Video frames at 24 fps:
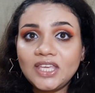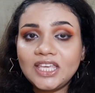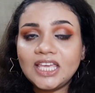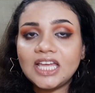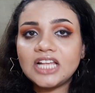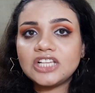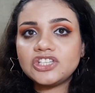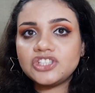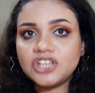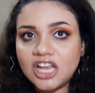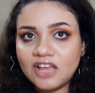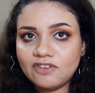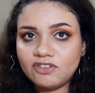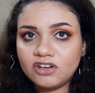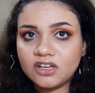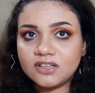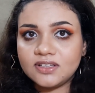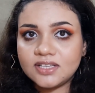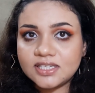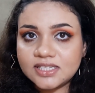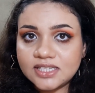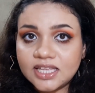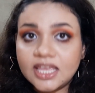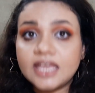ph
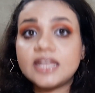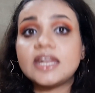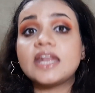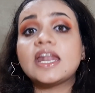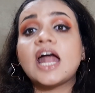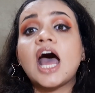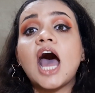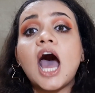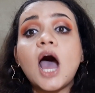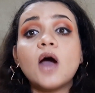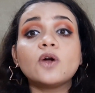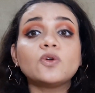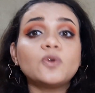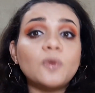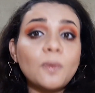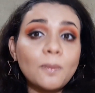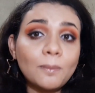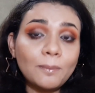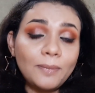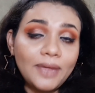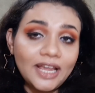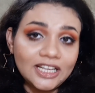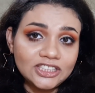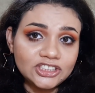level of the skin and how
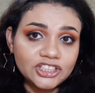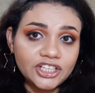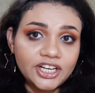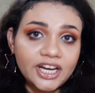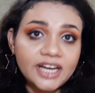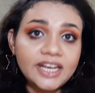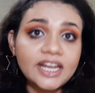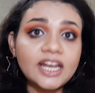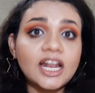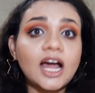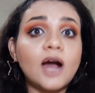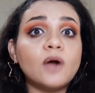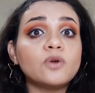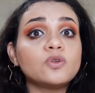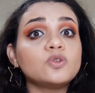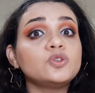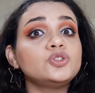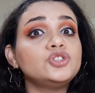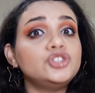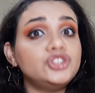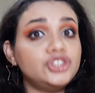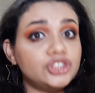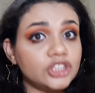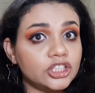to measure it and
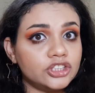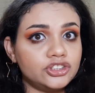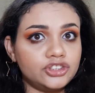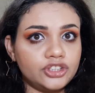how to